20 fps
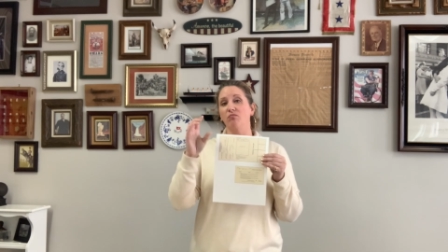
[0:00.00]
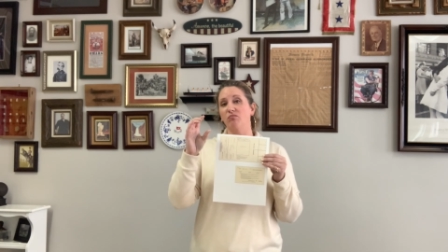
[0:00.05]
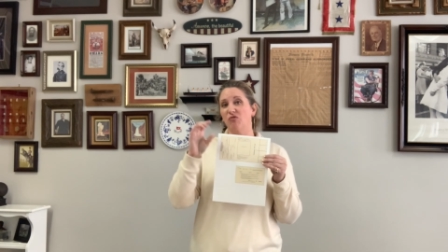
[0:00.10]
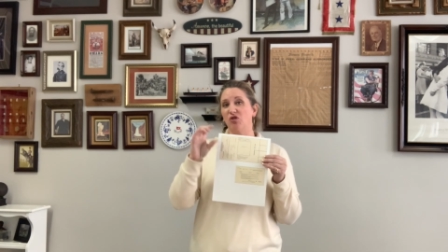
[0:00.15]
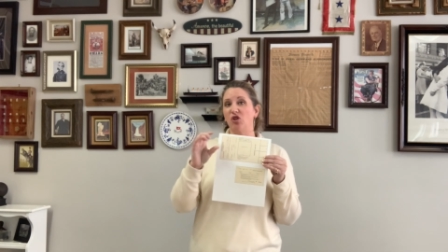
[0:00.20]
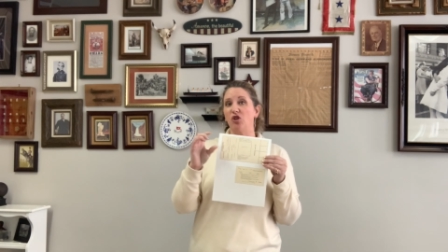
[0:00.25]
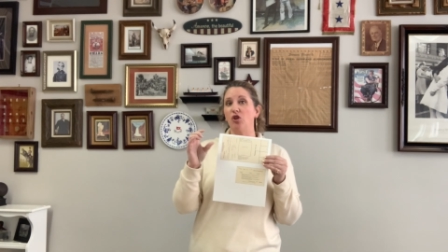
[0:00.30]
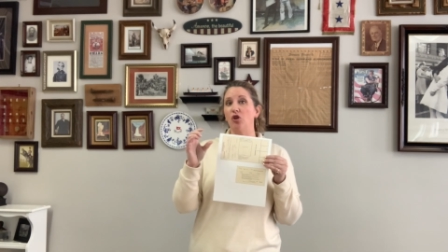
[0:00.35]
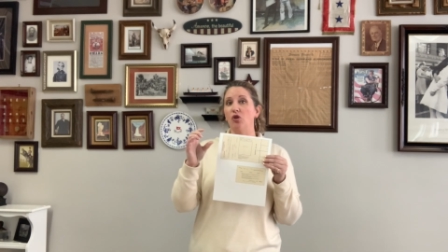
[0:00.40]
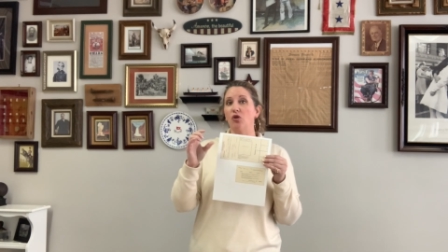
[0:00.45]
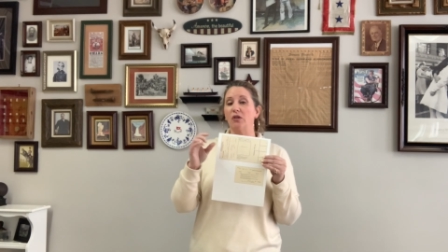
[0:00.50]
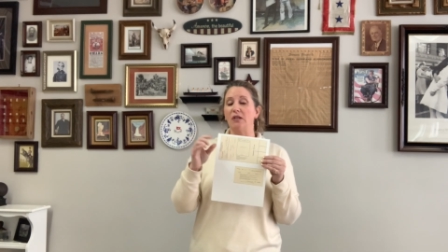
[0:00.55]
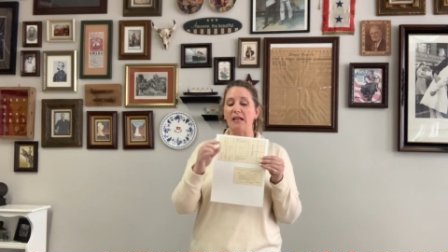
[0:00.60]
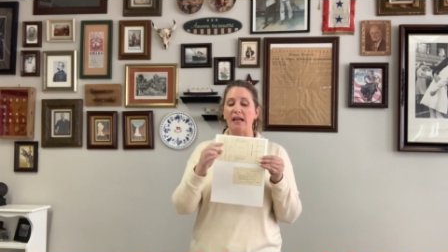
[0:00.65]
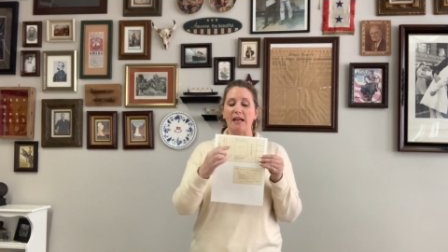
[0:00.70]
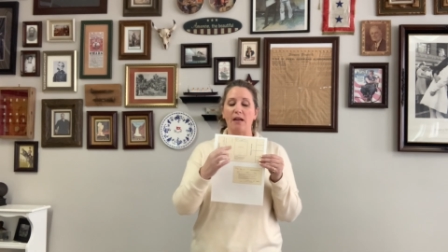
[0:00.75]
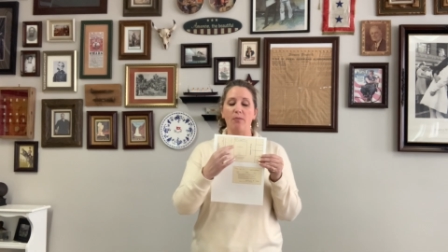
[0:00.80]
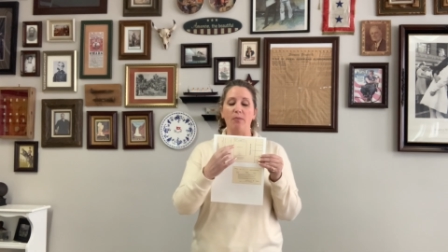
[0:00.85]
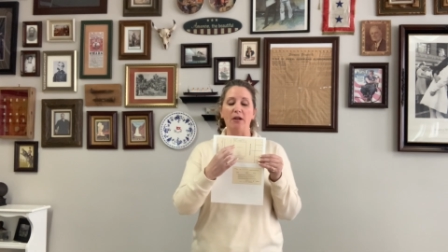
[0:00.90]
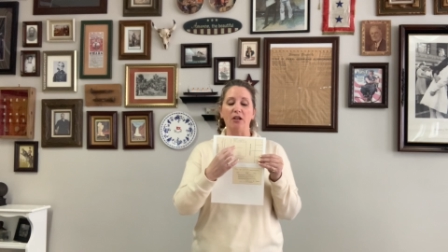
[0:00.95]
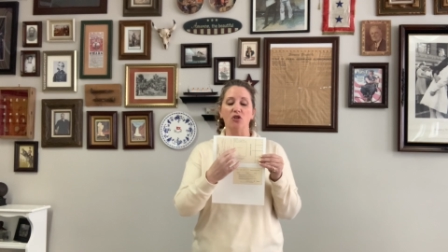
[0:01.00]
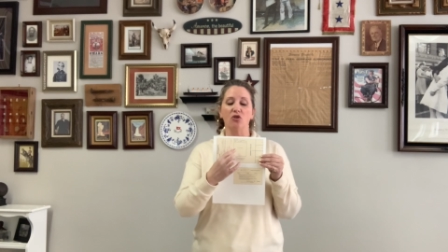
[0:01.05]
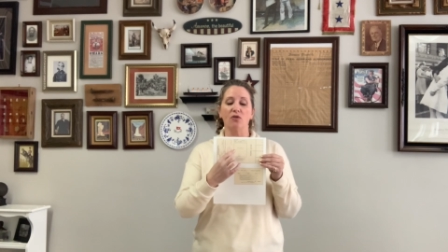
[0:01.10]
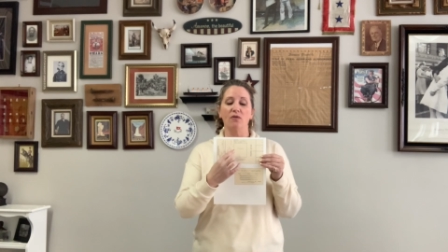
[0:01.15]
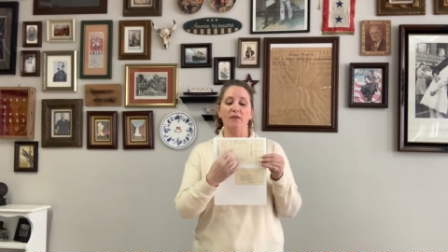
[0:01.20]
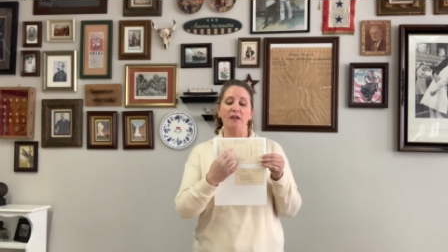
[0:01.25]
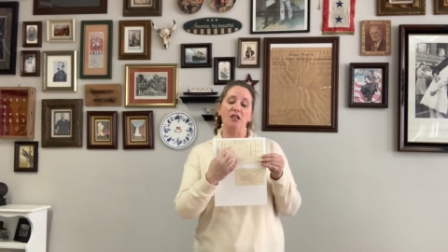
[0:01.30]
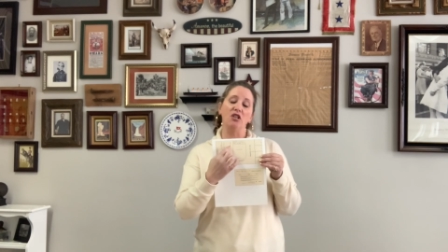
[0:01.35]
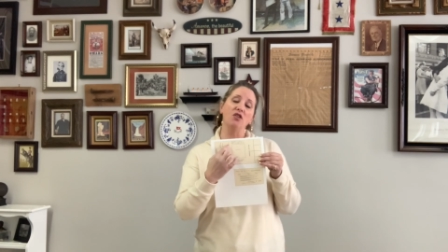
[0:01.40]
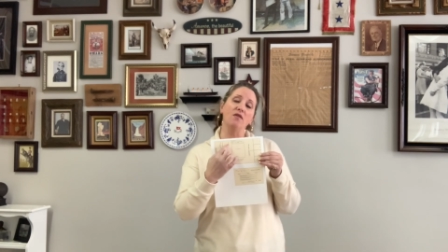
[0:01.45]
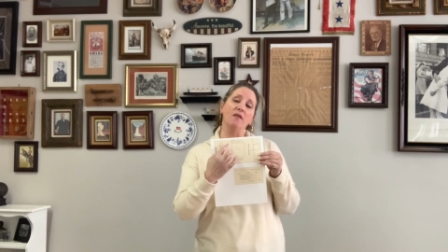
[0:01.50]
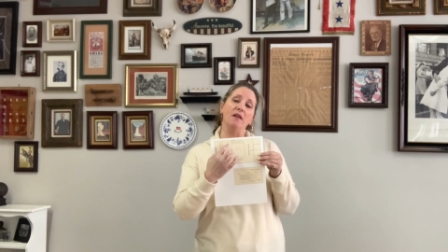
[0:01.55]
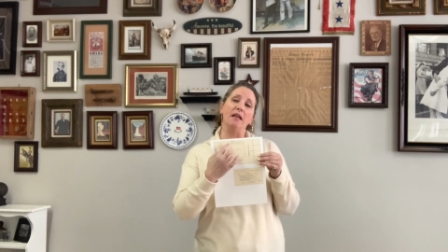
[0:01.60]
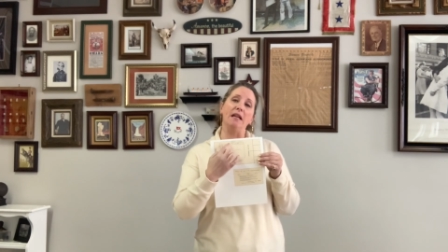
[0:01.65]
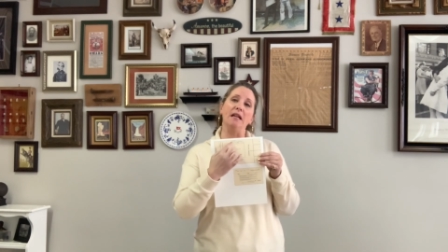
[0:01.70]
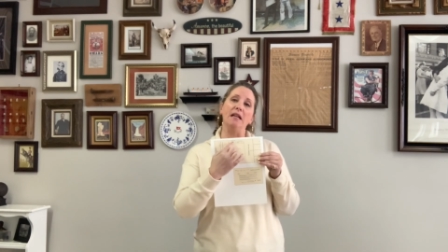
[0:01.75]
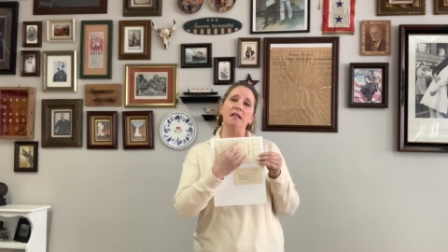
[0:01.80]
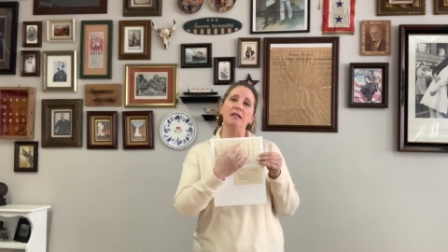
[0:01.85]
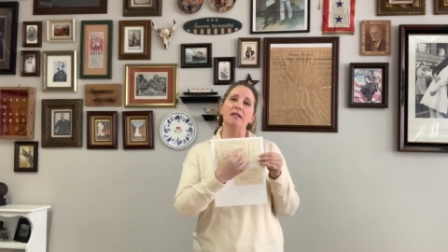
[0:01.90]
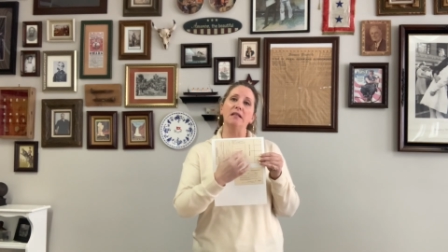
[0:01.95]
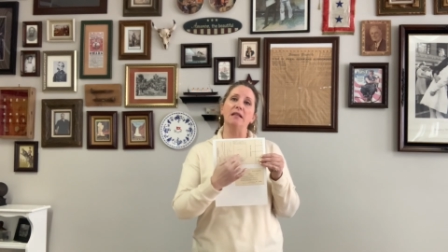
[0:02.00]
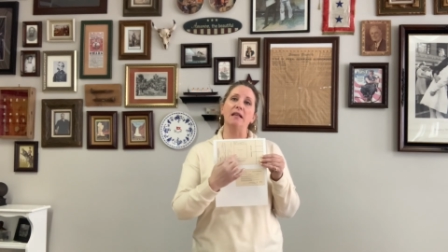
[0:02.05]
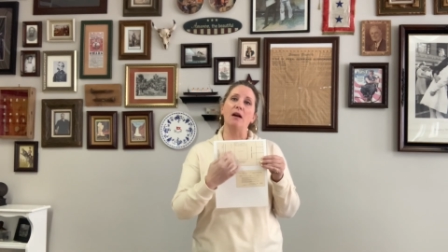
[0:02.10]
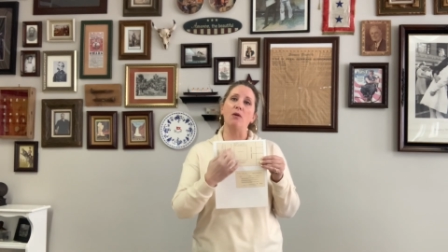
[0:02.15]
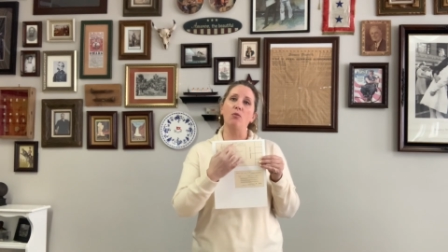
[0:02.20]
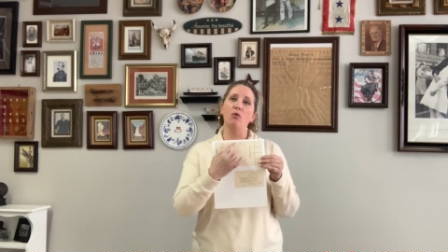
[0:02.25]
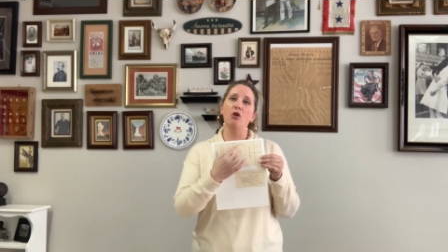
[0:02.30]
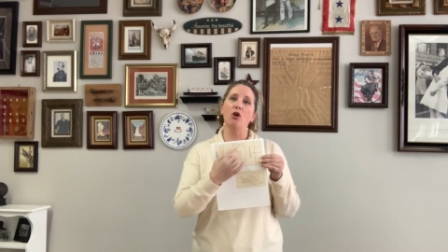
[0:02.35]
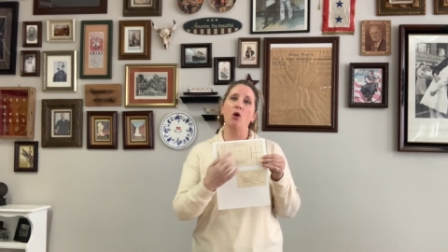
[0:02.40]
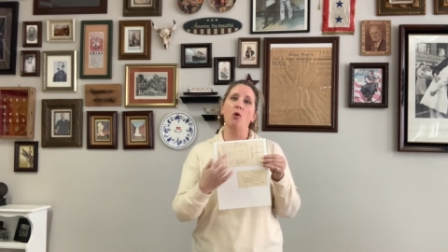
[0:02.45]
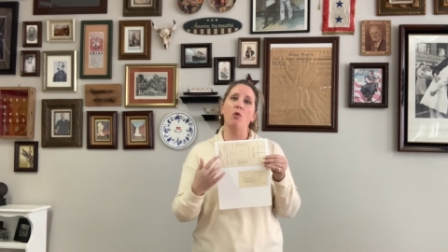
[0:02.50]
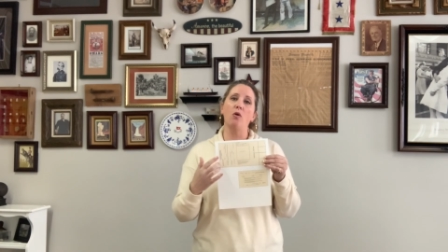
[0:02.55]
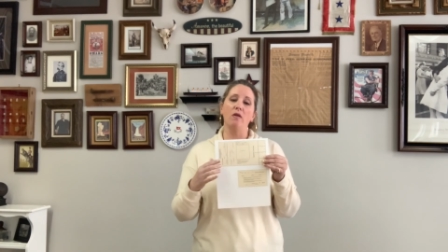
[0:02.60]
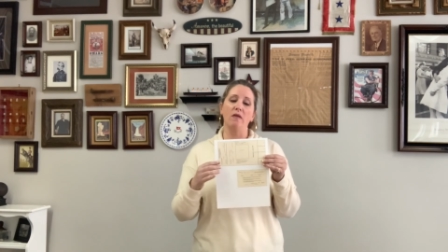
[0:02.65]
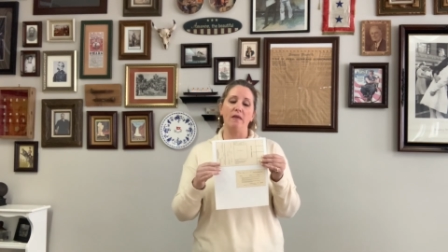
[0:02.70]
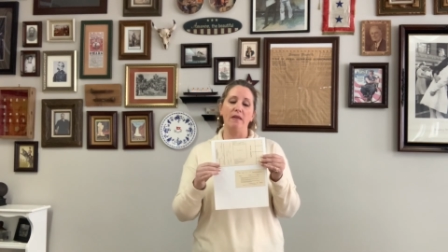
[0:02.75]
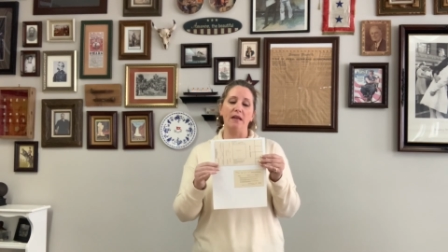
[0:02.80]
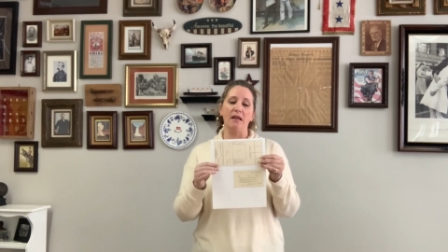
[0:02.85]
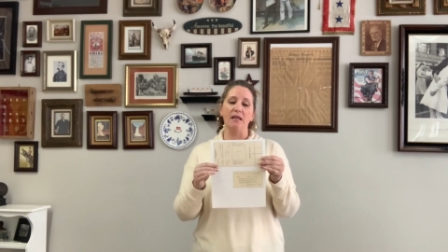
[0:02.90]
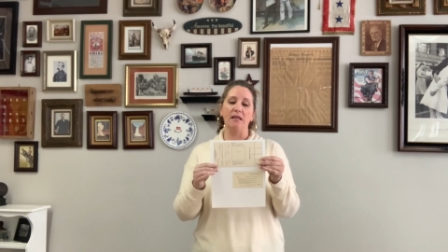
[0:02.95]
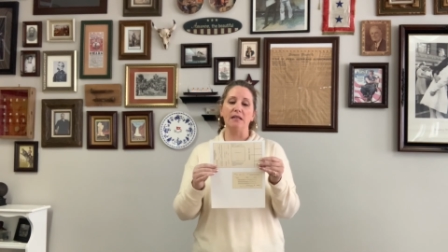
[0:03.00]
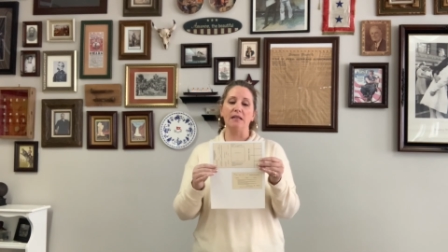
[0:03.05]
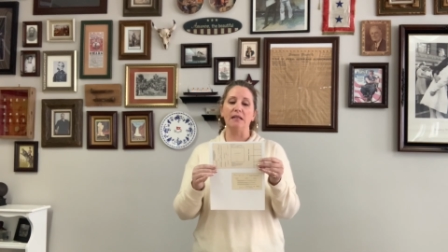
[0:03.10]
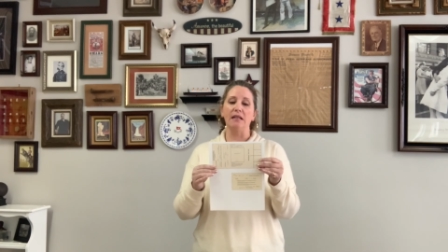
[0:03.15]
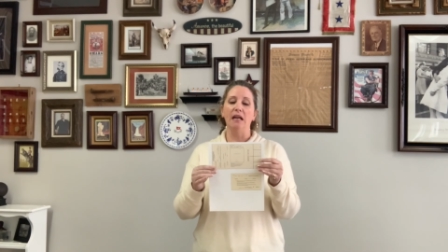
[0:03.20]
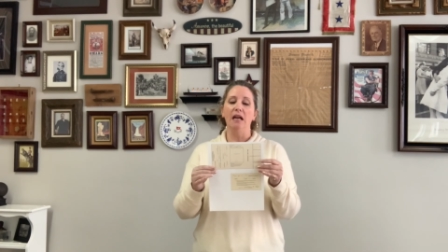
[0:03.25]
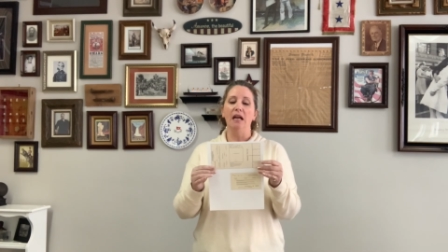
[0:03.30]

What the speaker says: So you'll take a picture of each of the kids, and that will go on this